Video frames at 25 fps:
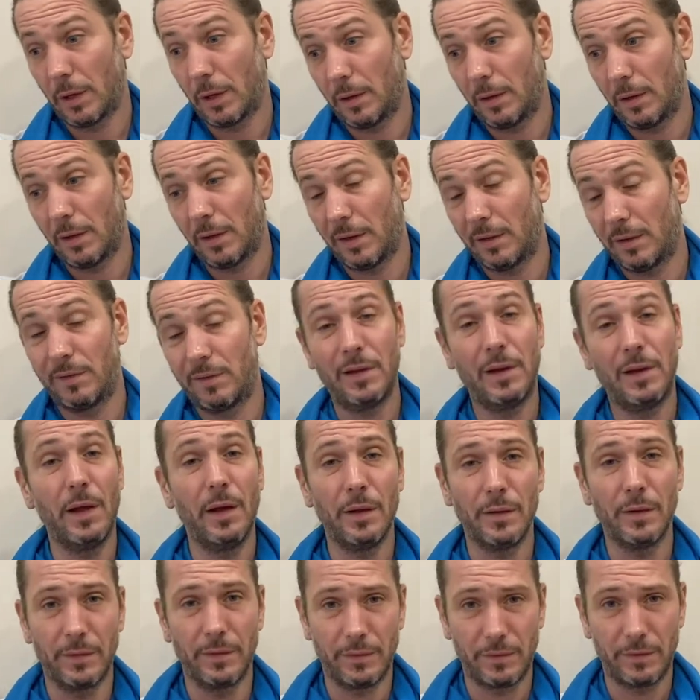
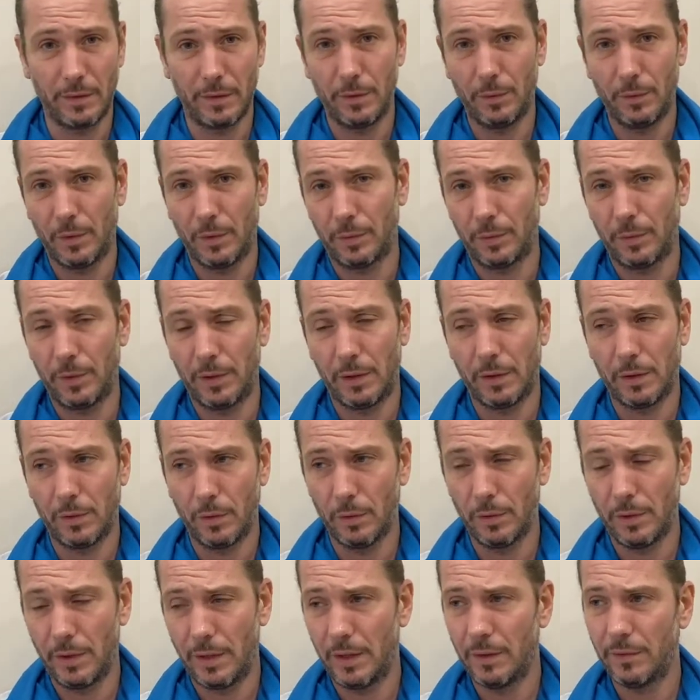resilience, what we call
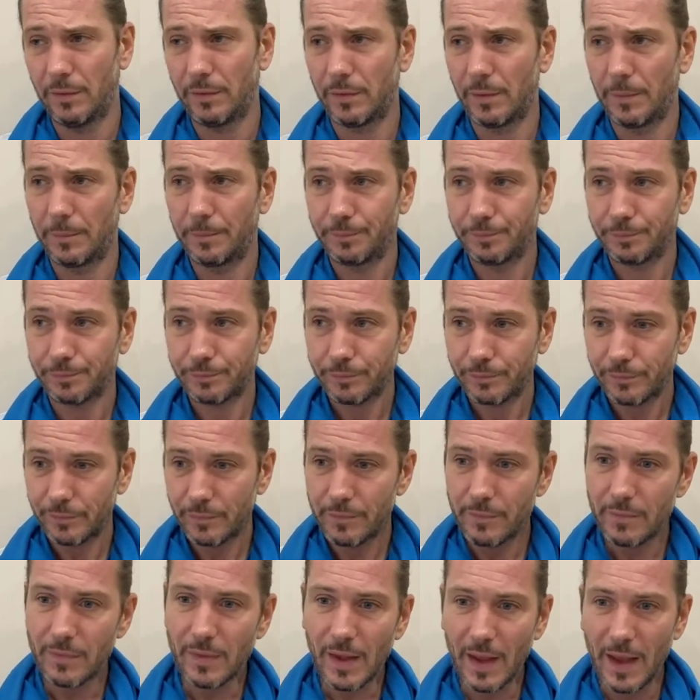this,
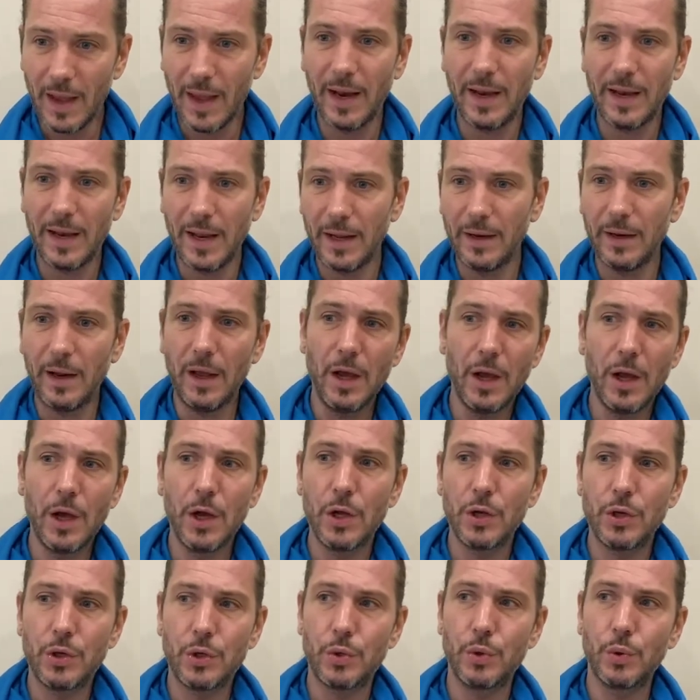and then
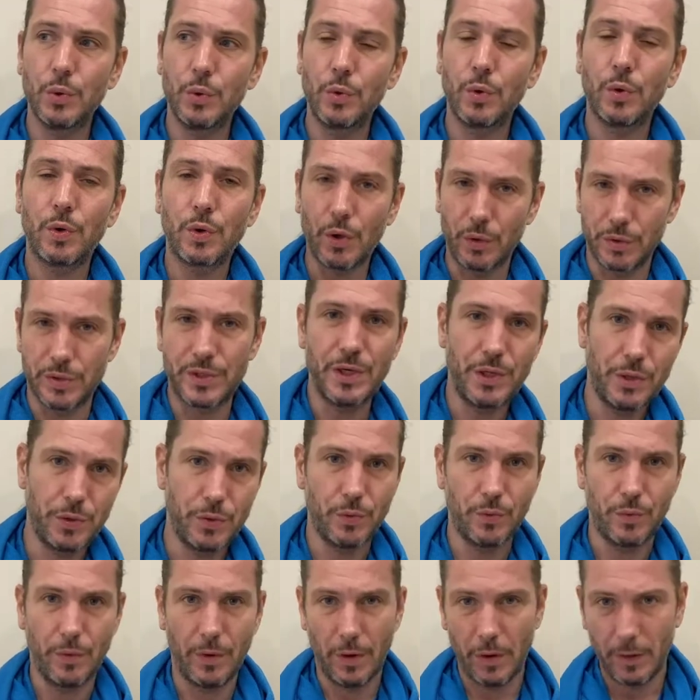to continue,
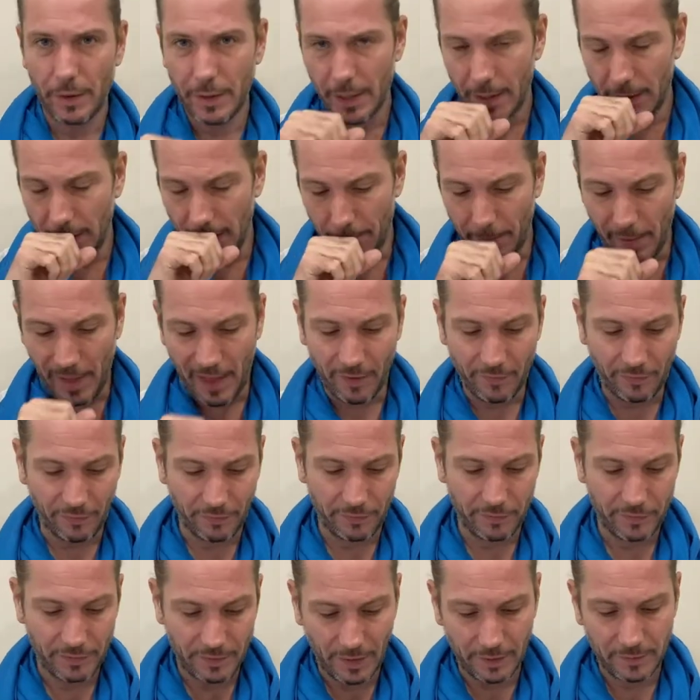okay, the path.
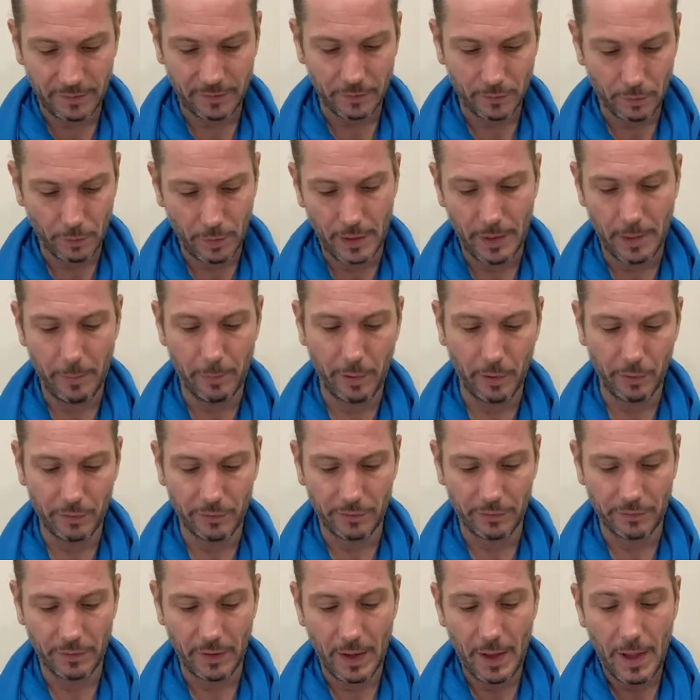That's really
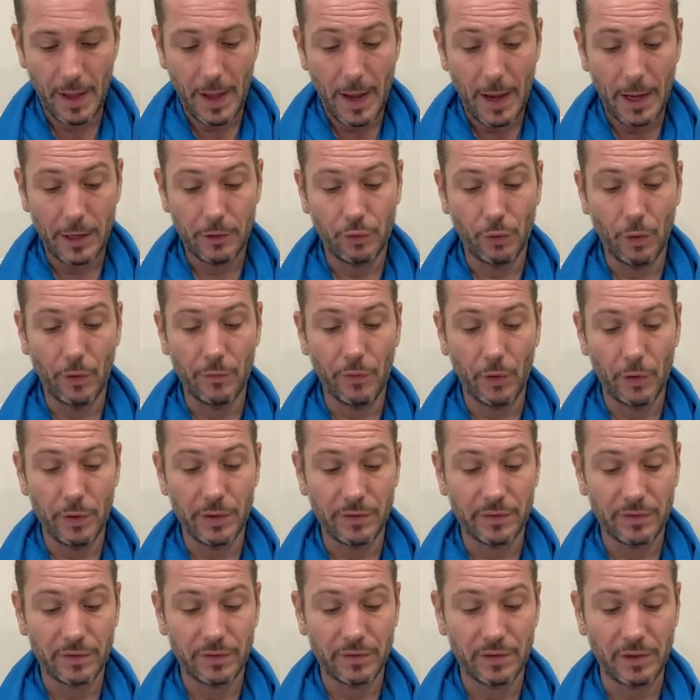important. And to avoid
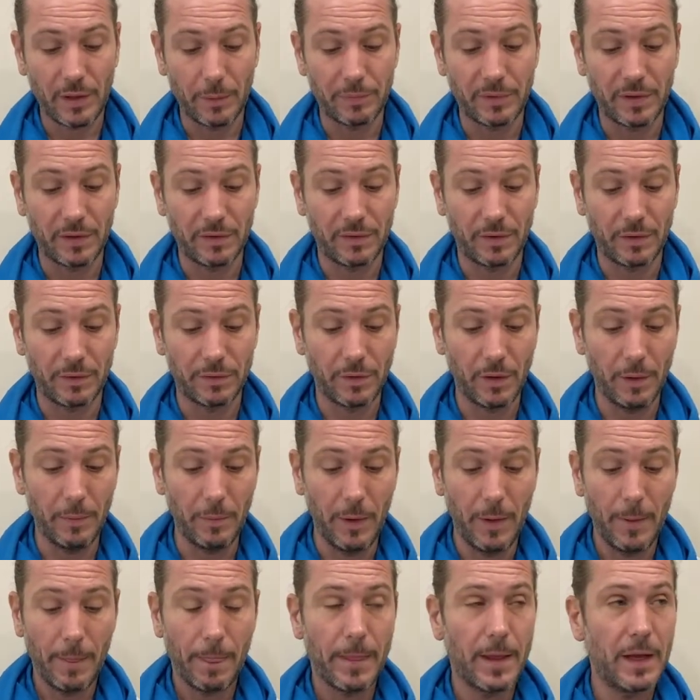skepticism,
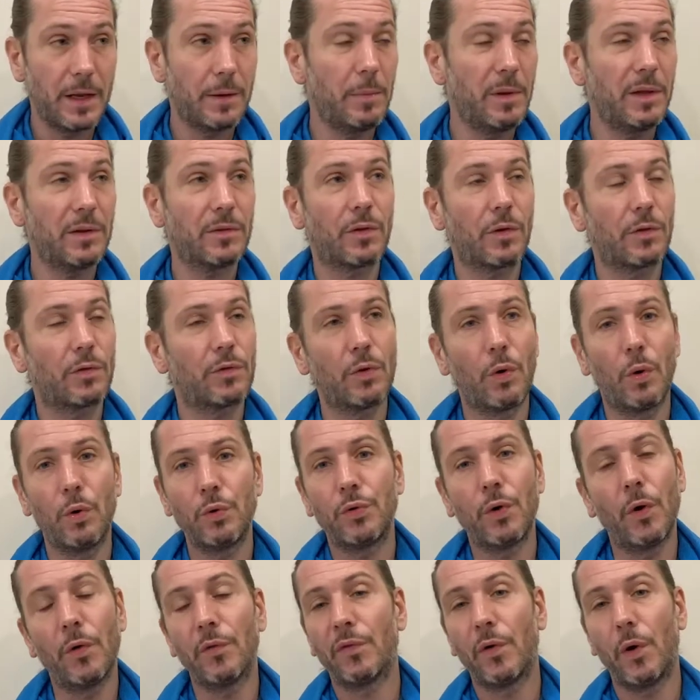it means also
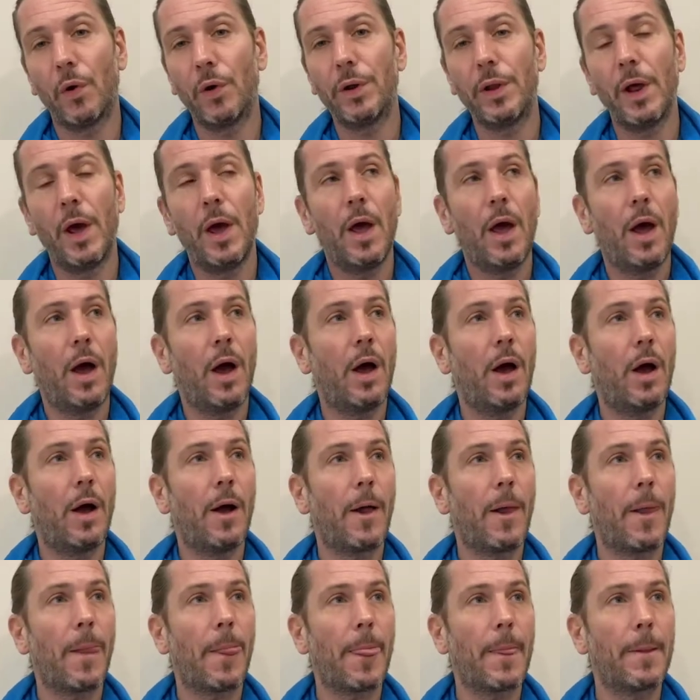to avoid,
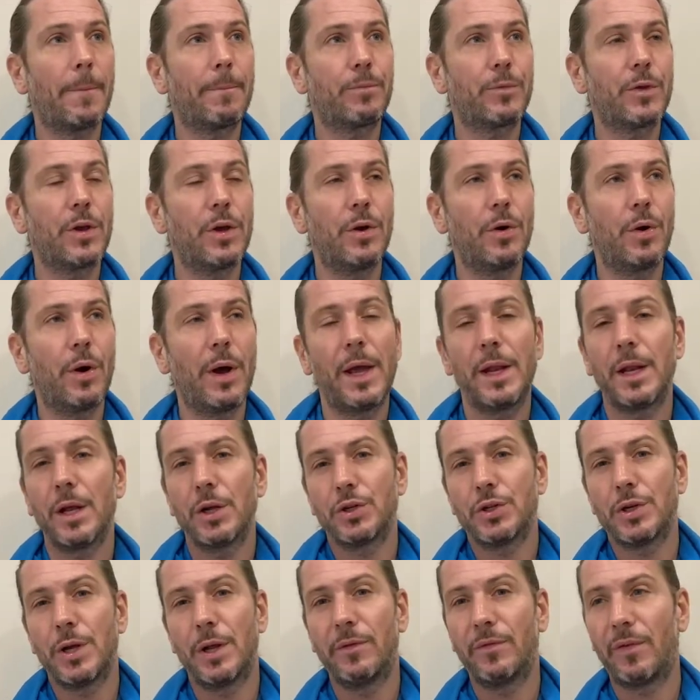
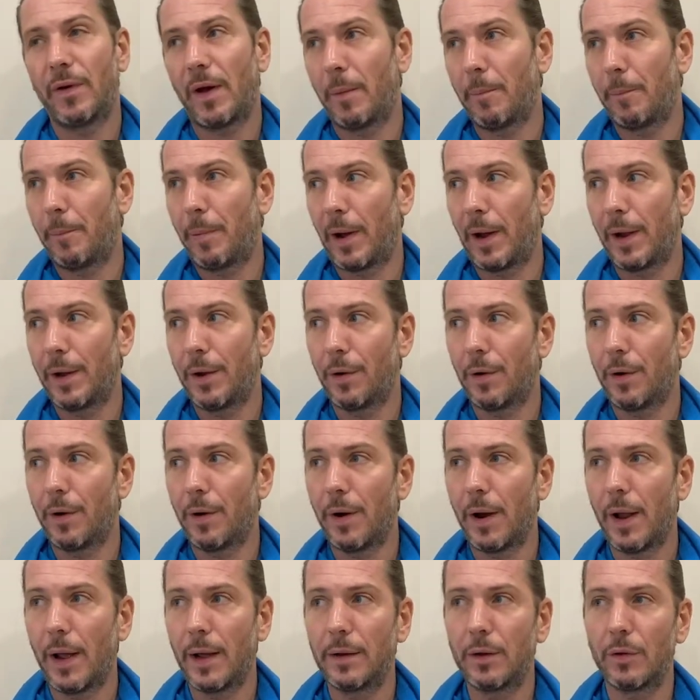energy and
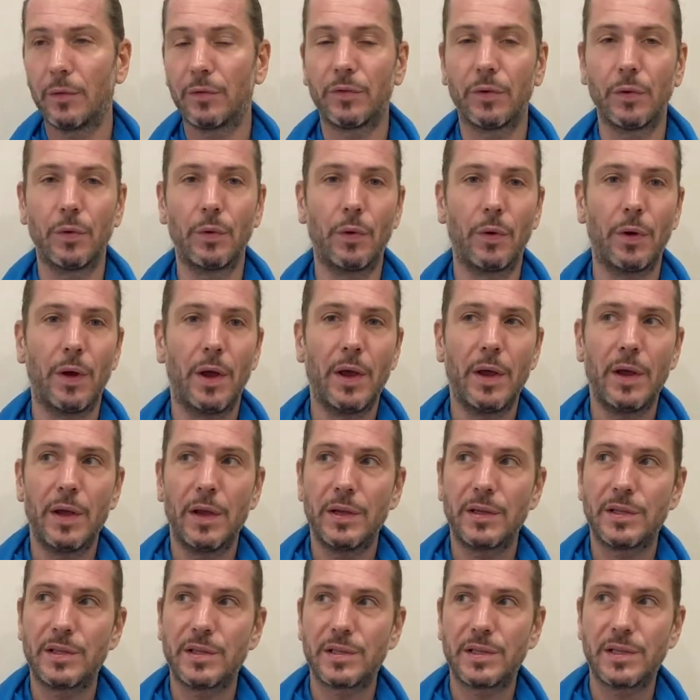vampire, and also
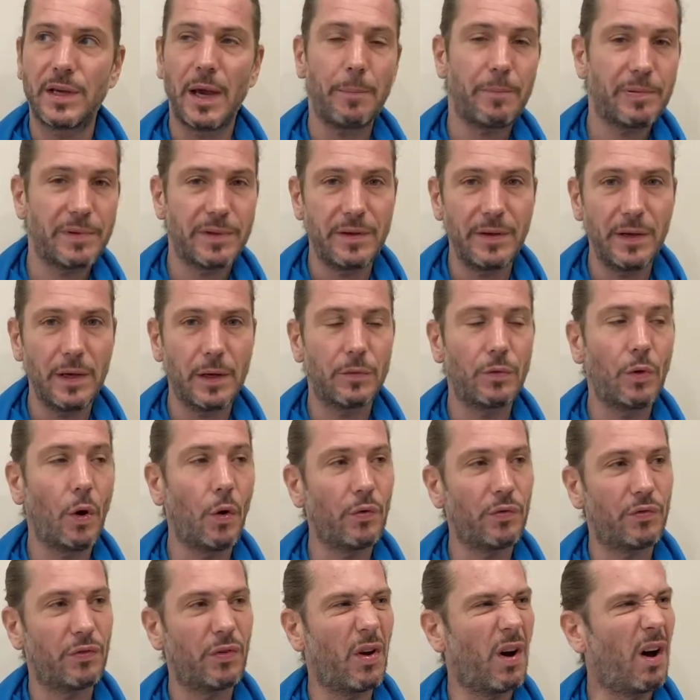skeptic,
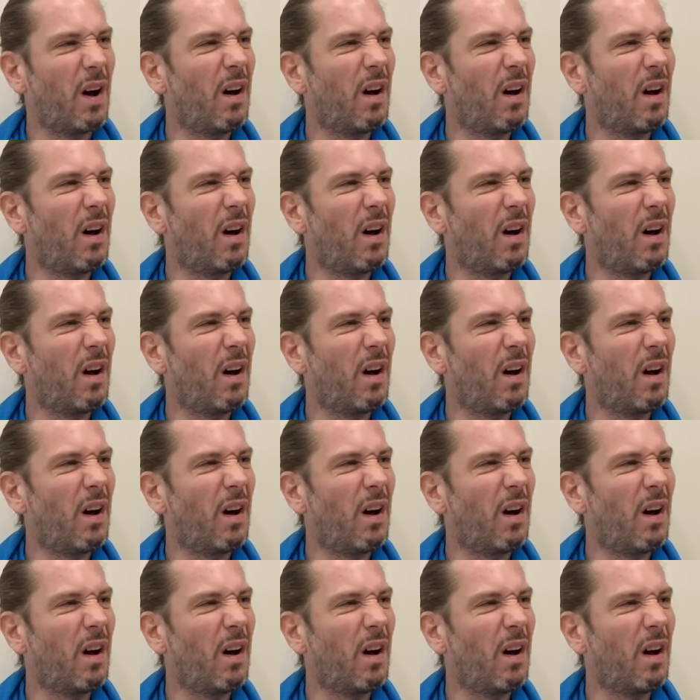those,